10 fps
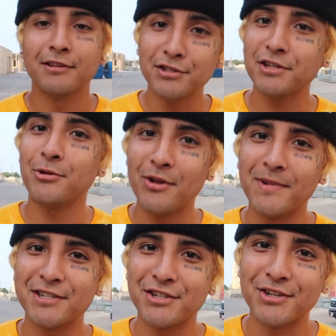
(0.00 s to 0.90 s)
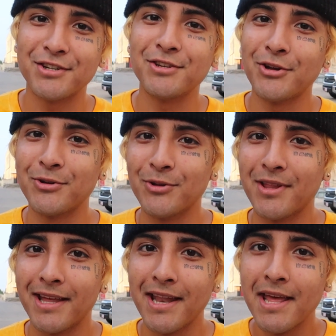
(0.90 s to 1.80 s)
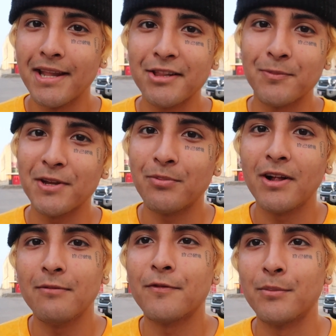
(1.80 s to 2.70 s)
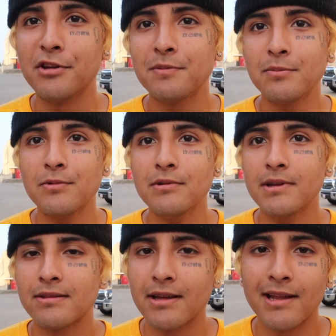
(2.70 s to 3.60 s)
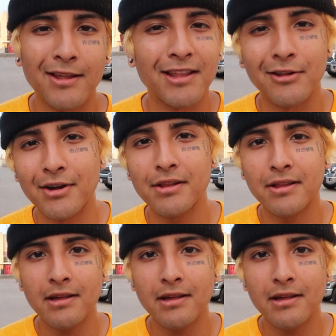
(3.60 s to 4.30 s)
Usually you're going to want to make sure you don't do that. That's a big problem for most people. It's kind of how they learn, I'd